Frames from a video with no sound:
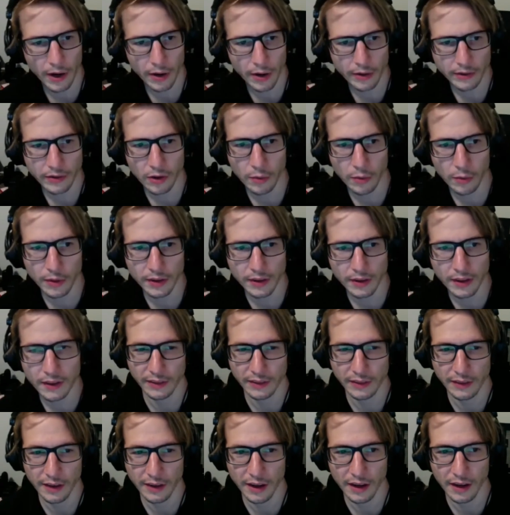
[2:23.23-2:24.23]
was hoping that the
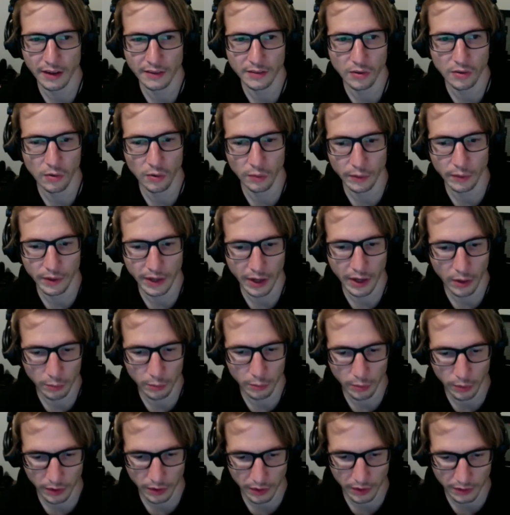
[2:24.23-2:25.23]
console would
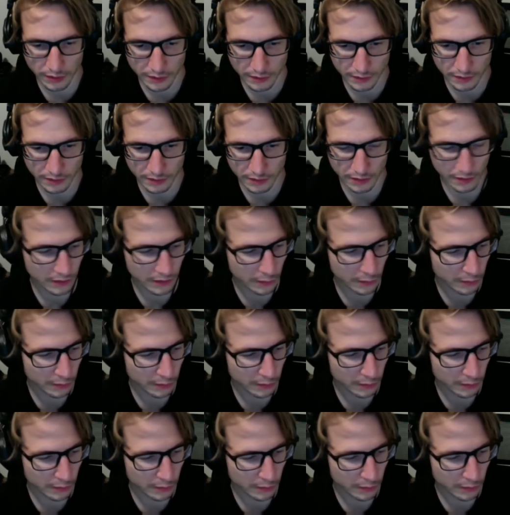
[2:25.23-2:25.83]
output some